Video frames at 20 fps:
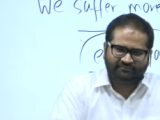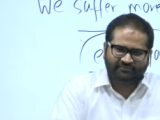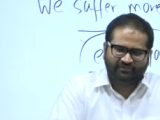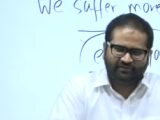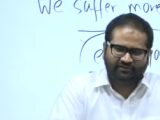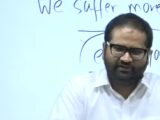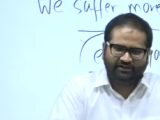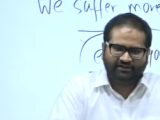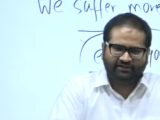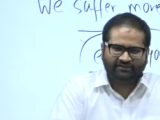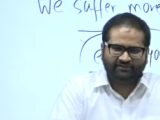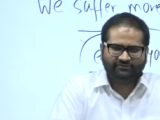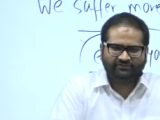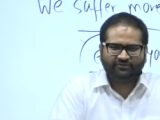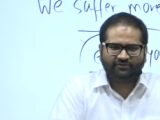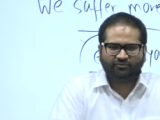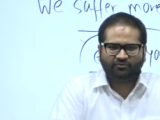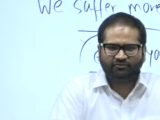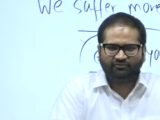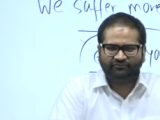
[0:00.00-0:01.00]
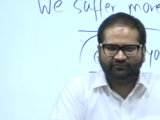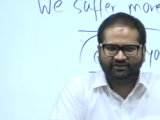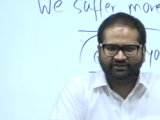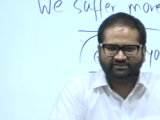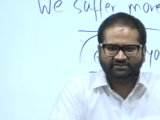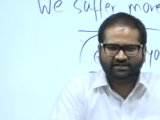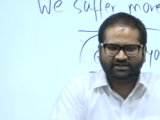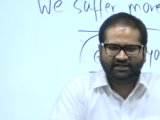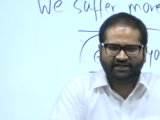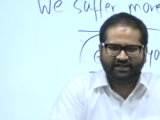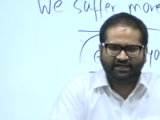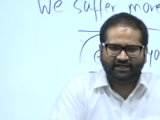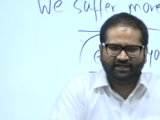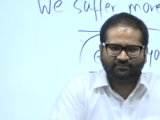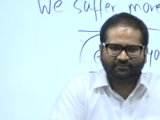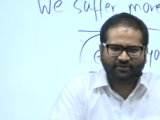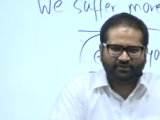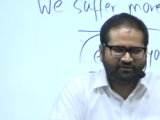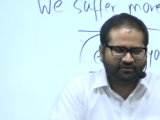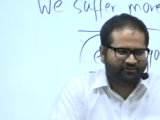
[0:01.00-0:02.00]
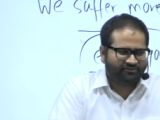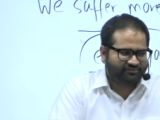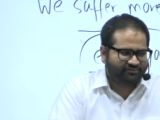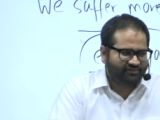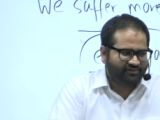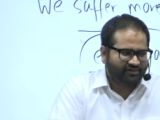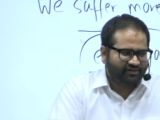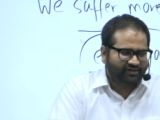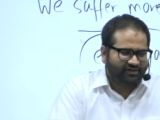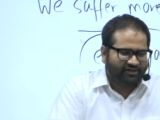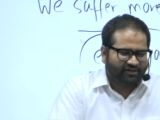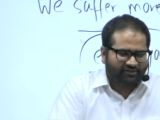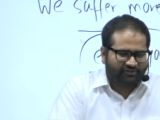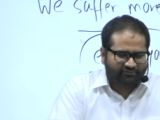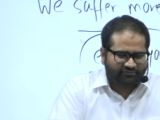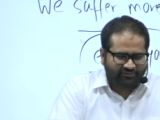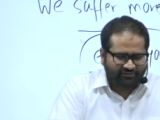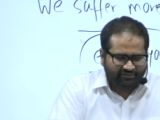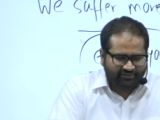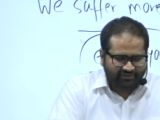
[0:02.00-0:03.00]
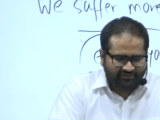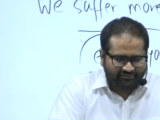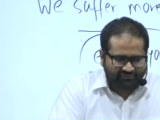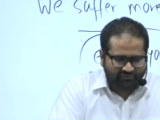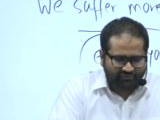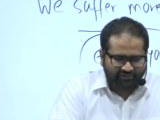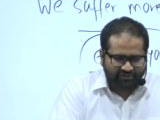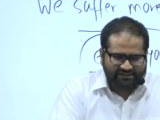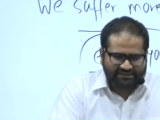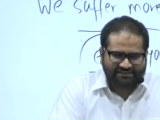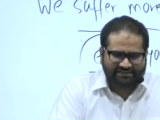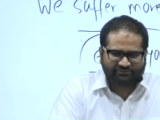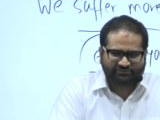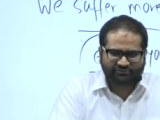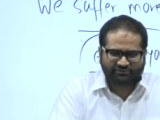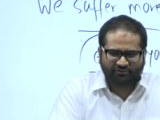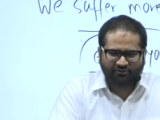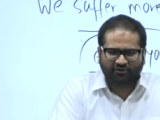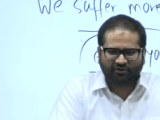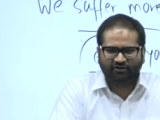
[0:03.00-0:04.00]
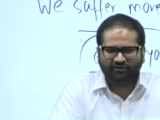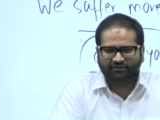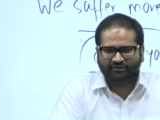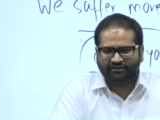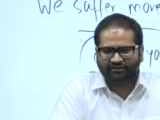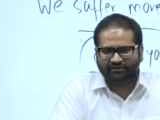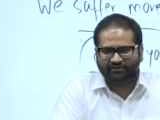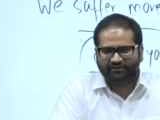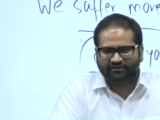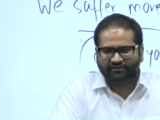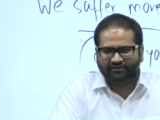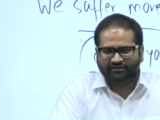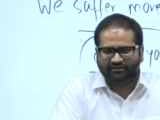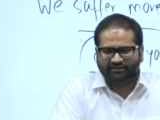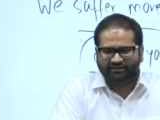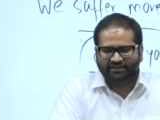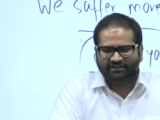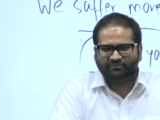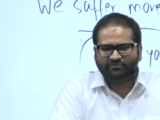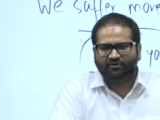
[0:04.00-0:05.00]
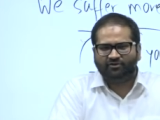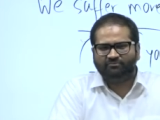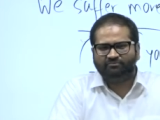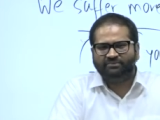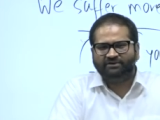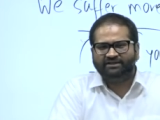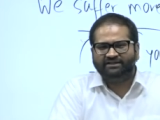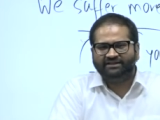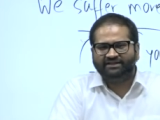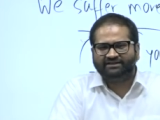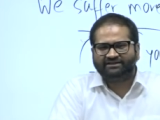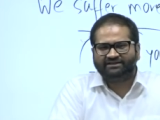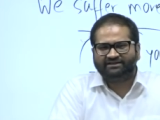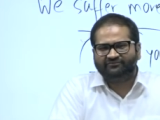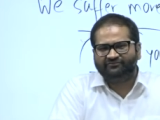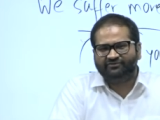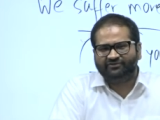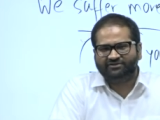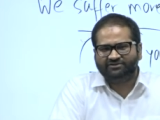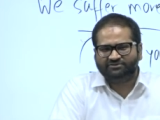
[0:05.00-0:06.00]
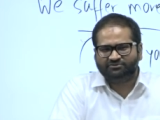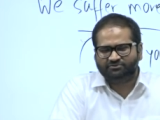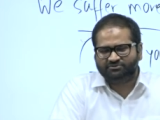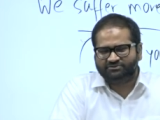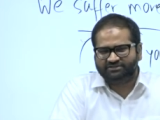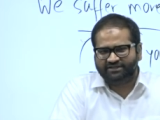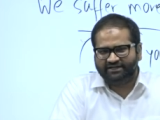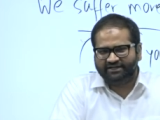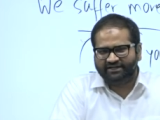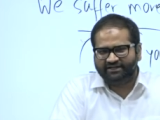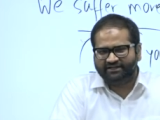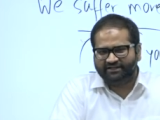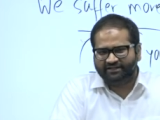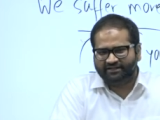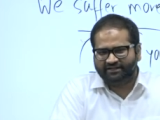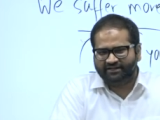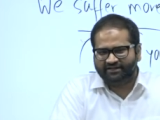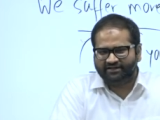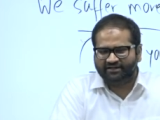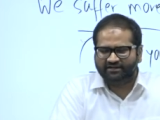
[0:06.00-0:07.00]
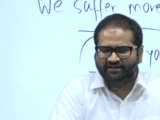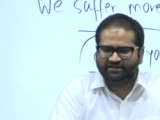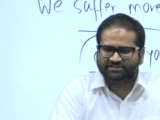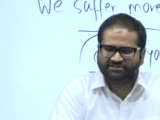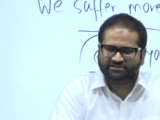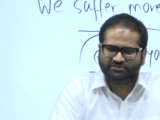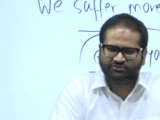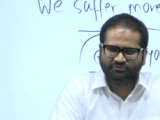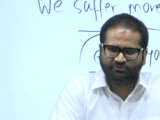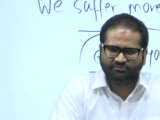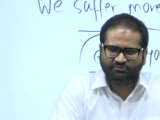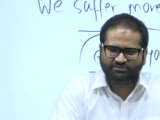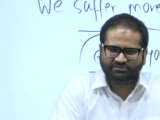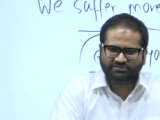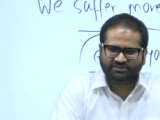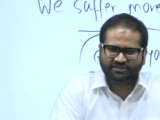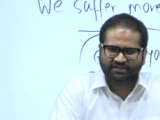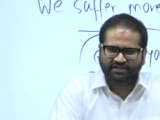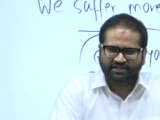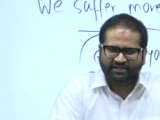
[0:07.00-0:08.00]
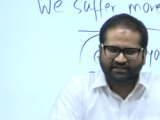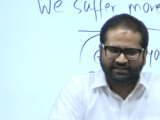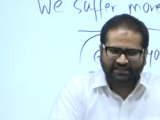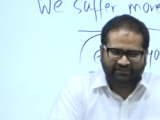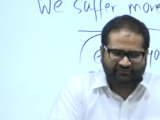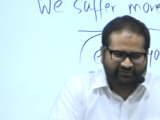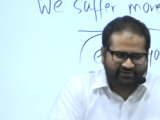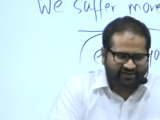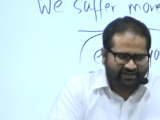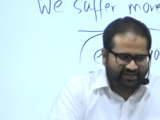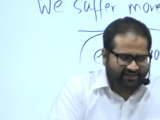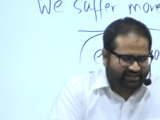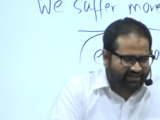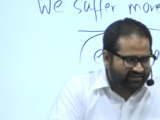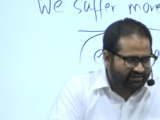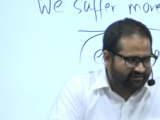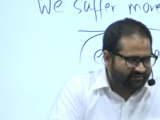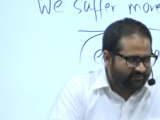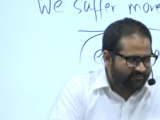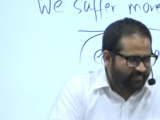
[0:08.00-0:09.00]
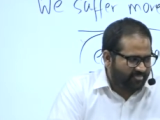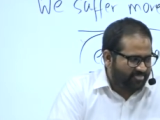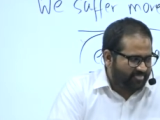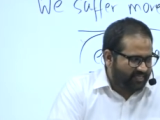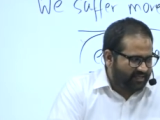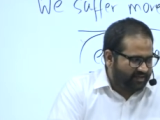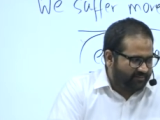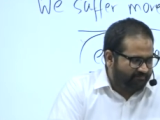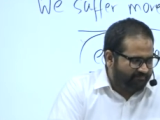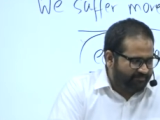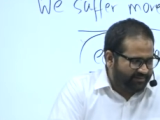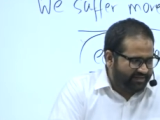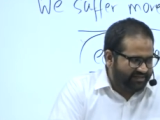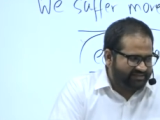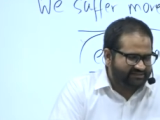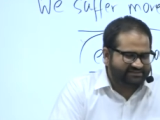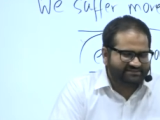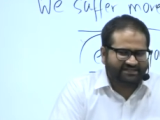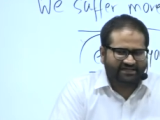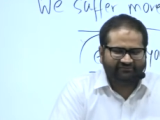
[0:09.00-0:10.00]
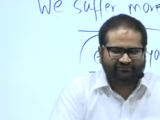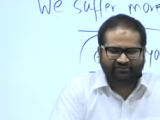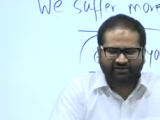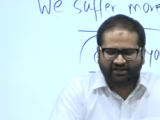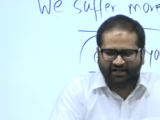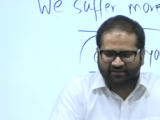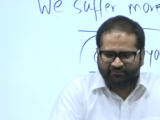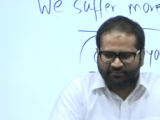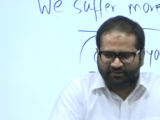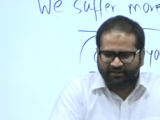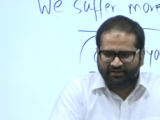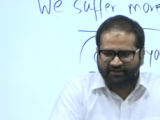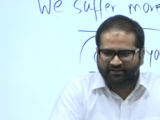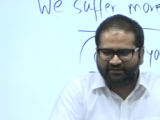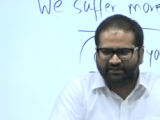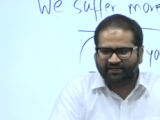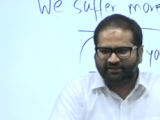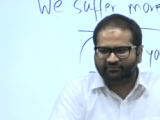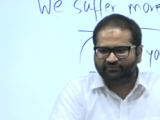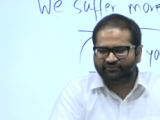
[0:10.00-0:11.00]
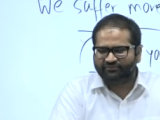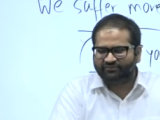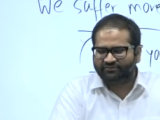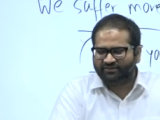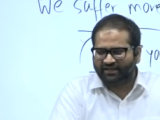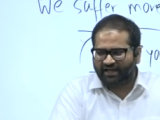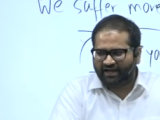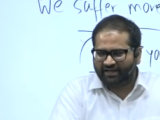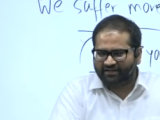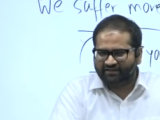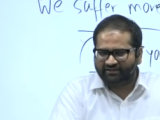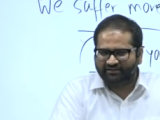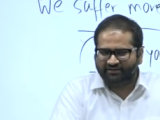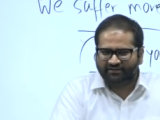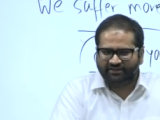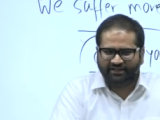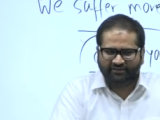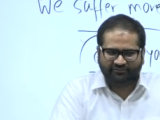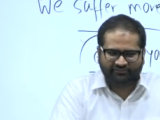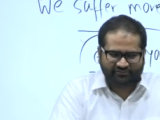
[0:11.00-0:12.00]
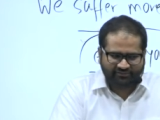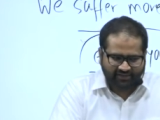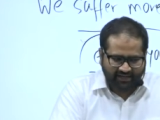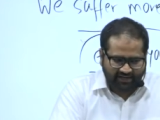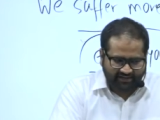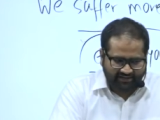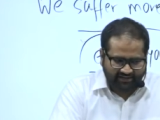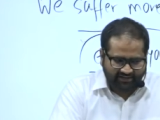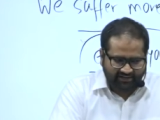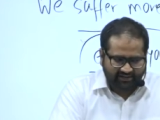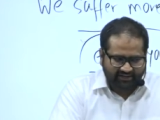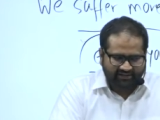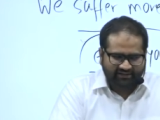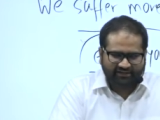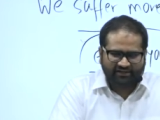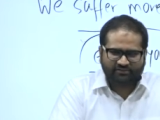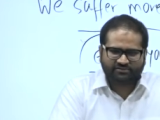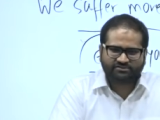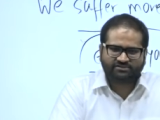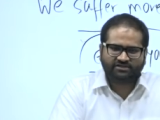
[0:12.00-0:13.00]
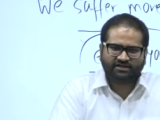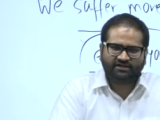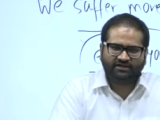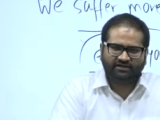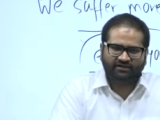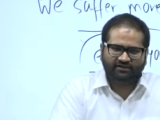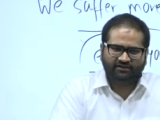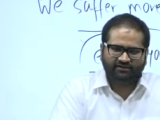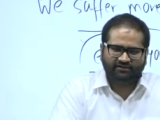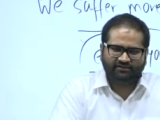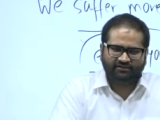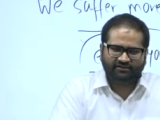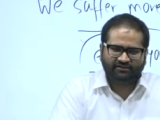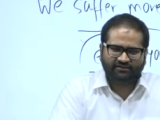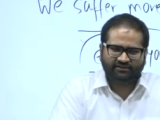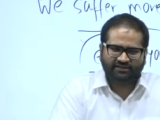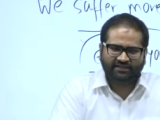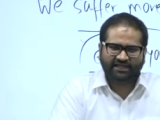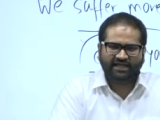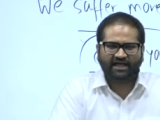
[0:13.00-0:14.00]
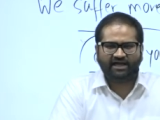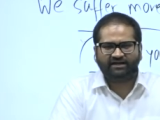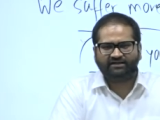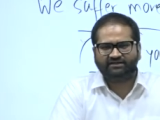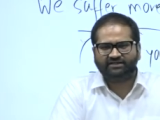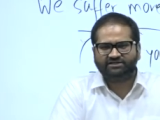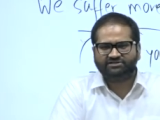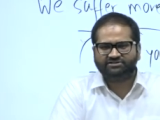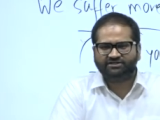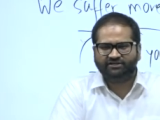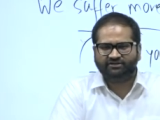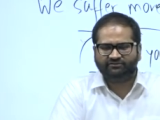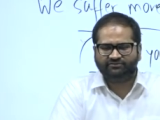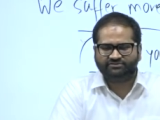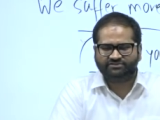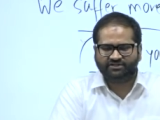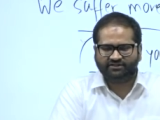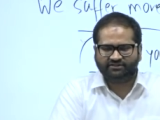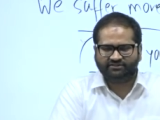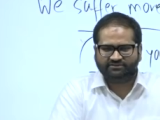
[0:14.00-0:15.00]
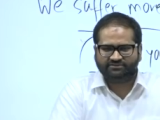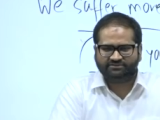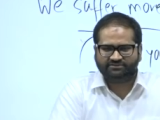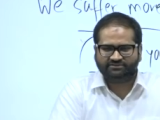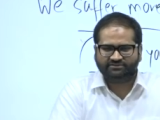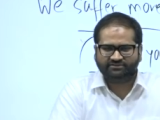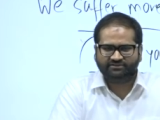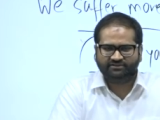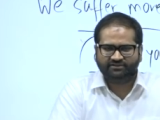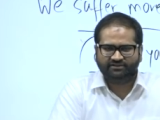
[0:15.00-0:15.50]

All right, this is the confidence that I have because these students have slogged. They have not been in their comfort zone sitting in their air-conditioned rooms. They have taken pains, they have come here, they have sat, they have sat, they have struggled. They had their share of struggles.